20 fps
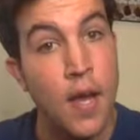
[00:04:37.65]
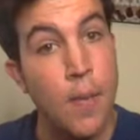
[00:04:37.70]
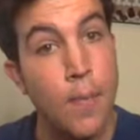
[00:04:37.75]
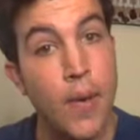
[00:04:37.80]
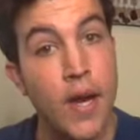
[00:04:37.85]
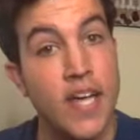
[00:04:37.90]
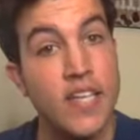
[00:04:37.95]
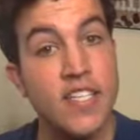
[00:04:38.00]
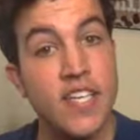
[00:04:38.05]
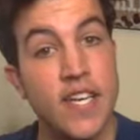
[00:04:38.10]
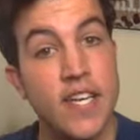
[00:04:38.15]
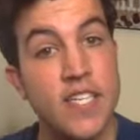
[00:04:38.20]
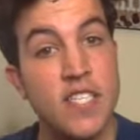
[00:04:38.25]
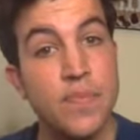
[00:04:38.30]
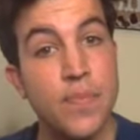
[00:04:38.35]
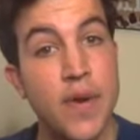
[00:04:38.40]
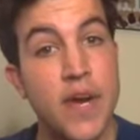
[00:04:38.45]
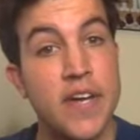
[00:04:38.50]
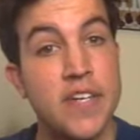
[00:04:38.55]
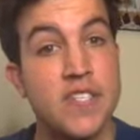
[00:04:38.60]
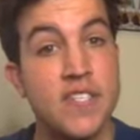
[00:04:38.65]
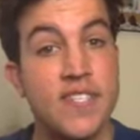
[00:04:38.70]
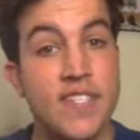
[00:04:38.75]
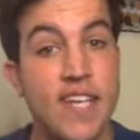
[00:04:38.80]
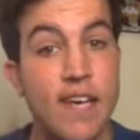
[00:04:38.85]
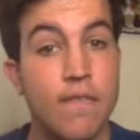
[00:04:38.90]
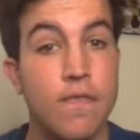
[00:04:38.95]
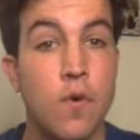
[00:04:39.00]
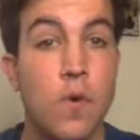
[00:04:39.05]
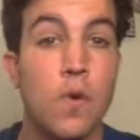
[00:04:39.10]
but I did experience
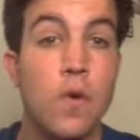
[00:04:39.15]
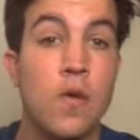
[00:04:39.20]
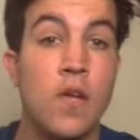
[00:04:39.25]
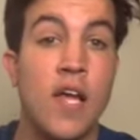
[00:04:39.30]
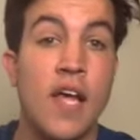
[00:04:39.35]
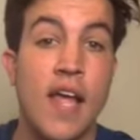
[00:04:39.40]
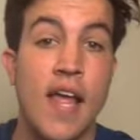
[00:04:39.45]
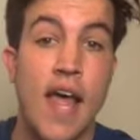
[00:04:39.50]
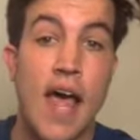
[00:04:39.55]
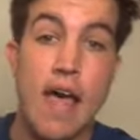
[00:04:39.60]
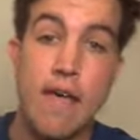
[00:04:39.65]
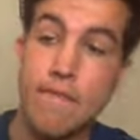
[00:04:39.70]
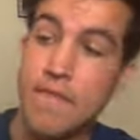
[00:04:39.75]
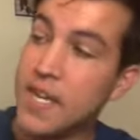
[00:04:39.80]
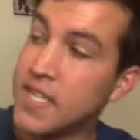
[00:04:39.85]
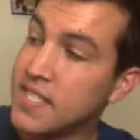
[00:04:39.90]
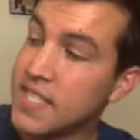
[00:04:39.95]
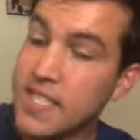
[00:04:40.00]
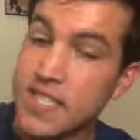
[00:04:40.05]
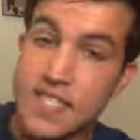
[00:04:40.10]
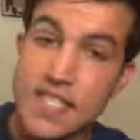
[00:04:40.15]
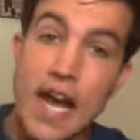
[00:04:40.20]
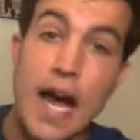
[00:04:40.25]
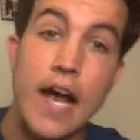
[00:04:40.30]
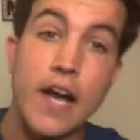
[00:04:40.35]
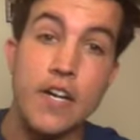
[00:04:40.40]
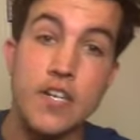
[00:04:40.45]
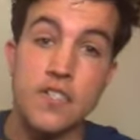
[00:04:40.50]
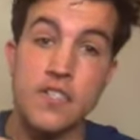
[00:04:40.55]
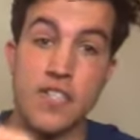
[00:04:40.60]
several F 18
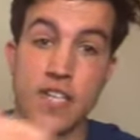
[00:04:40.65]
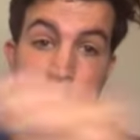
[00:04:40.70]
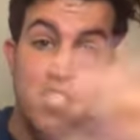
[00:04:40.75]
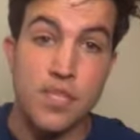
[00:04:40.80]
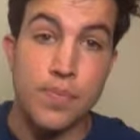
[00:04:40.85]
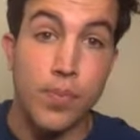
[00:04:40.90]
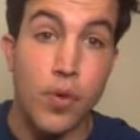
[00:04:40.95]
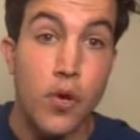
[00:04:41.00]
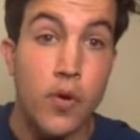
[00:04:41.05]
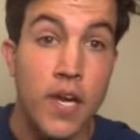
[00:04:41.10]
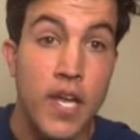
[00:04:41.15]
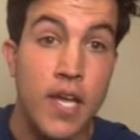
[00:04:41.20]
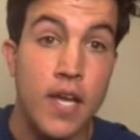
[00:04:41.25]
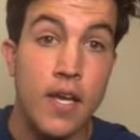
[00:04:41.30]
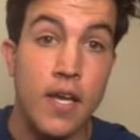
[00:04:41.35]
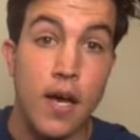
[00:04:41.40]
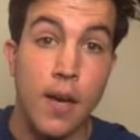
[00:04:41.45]
tires exploding